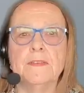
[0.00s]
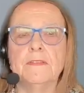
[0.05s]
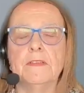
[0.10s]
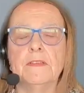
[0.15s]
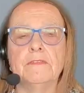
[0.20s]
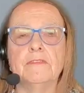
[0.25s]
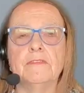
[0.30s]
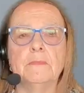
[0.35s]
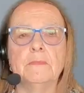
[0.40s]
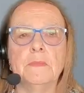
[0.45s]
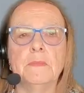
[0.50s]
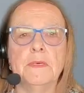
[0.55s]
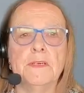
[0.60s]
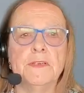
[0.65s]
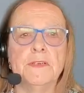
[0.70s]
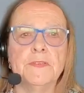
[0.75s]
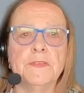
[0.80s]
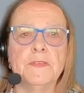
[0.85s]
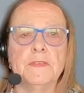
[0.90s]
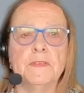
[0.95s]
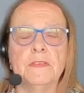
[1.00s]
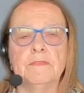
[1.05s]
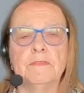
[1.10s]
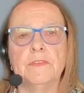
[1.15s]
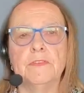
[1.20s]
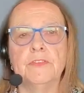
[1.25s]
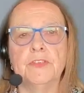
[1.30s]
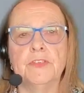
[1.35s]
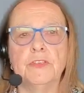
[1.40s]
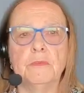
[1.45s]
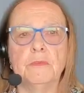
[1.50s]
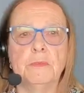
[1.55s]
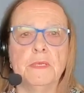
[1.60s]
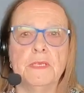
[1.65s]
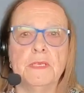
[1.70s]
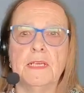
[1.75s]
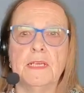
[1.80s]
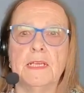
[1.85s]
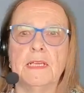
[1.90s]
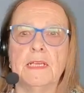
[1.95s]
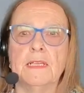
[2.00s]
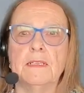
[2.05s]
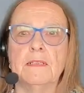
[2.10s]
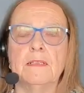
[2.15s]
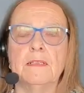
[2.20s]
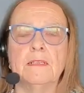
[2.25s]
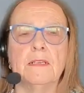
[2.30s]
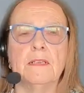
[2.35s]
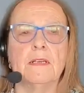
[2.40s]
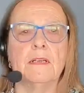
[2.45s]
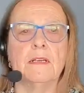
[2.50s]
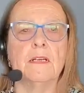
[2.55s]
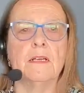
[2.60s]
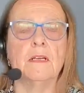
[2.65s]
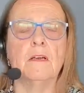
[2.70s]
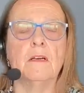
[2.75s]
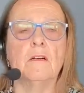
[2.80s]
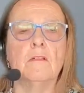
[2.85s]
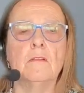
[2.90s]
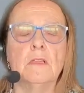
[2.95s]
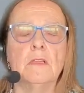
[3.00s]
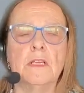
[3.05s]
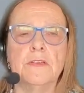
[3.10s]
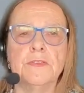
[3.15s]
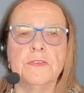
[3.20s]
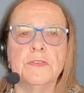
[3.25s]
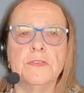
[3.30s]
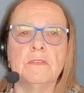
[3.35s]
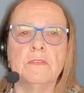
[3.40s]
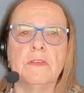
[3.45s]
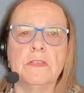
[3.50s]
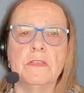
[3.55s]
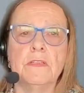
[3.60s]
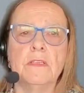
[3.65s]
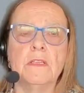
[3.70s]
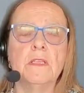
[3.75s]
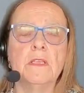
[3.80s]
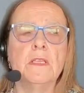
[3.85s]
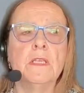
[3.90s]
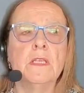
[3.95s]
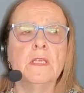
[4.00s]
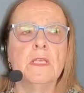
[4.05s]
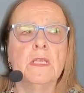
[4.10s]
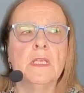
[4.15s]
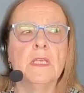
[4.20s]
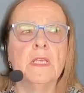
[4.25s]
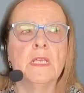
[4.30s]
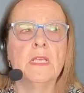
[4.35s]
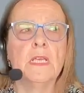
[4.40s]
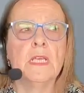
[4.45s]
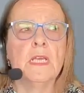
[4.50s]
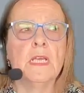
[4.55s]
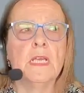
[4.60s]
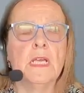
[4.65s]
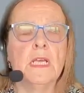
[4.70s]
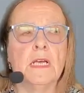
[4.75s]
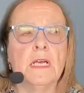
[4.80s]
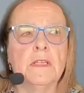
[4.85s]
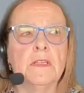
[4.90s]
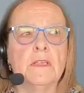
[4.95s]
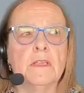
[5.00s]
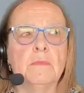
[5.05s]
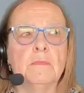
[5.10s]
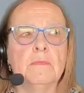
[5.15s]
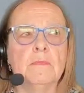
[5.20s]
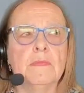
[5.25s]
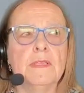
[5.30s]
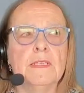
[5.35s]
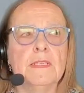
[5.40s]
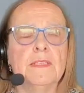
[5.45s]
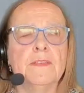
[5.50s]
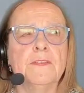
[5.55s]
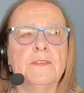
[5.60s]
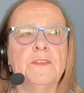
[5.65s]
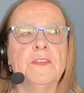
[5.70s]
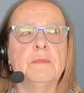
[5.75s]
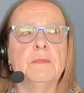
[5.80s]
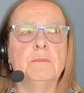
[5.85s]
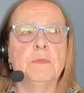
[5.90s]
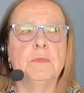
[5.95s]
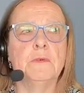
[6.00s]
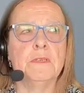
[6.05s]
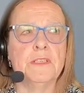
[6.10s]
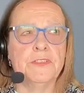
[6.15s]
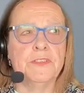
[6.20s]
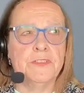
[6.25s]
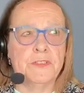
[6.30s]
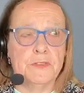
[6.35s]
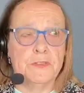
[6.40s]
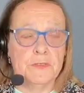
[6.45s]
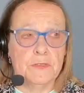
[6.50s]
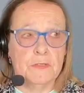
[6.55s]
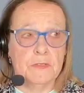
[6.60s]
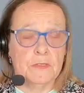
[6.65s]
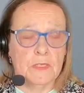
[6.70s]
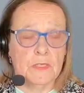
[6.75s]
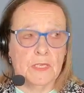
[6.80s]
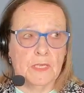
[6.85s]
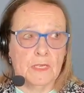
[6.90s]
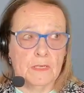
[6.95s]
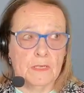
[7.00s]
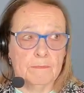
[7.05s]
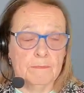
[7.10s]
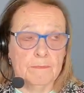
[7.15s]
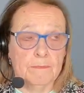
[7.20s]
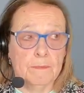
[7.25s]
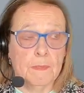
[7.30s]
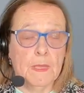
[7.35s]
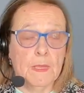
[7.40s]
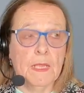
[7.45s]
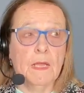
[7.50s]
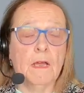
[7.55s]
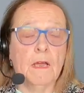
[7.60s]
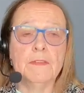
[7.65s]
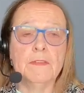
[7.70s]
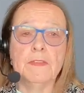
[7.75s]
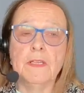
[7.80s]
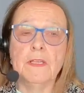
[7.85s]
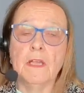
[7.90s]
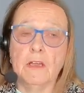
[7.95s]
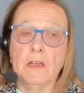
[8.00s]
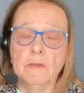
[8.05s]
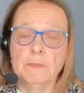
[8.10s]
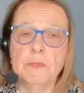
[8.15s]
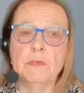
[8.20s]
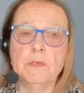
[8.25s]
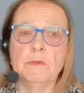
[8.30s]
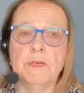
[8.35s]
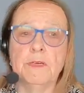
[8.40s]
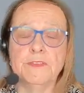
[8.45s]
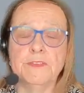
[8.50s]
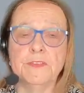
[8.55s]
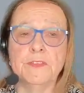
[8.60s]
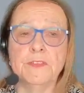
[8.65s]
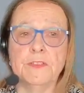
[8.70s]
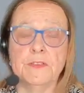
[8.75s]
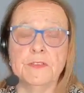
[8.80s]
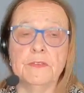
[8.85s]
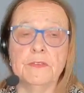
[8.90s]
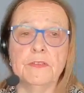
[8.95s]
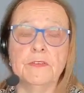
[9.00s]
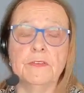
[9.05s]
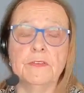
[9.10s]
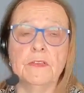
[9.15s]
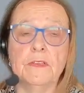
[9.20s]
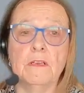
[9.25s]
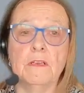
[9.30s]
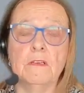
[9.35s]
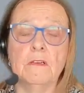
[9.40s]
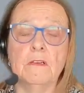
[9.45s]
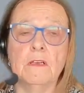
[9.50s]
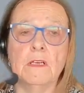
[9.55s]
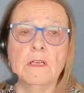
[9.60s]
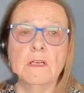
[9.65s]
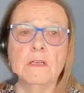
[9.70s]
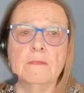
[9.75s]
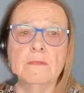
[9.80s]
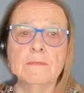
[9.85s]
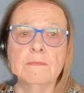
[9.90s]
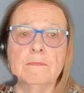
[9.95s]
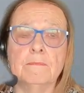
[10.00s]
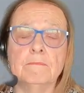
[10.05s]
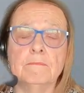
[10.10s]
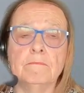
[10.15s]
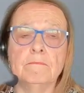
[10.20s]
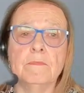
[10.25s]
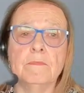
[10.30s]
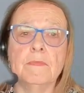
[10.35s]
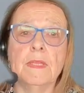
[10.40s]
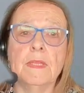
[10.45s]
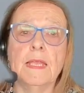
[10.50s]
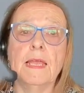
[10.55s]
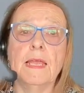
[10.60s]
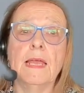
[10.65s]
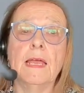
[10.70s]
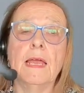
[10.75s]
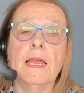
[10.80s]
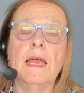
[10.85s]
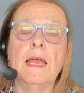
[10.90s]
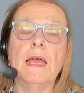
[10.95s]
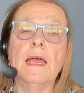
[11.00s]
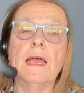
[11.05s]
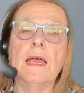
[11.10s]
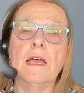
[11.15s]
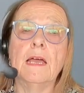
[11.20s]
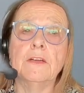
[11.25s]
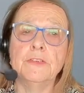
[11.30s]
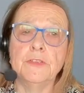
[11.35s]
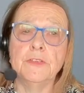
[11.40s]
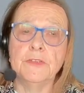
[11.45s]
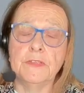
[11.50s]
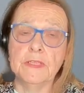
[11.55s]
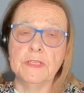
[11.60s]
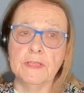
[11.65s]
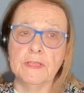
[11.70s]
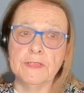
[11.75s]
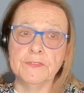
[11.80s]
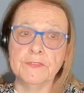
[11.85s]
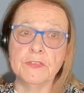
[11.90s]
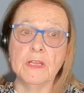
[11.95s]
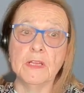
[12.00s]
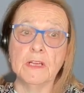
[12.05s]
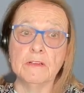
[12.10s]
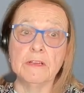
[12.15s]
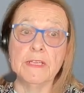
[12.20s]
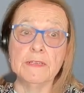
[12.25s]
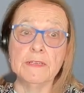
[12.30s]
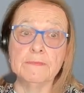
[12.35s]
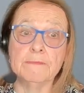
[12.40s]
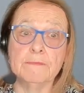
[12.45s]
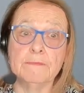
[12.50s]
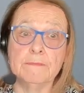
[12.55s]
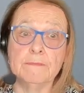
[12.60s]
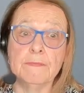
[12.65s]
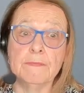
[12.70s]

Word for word: and different masks and different tubing and uh, a whole host of other other simple issues. Um, I think open questions. So, um, how do you see things going?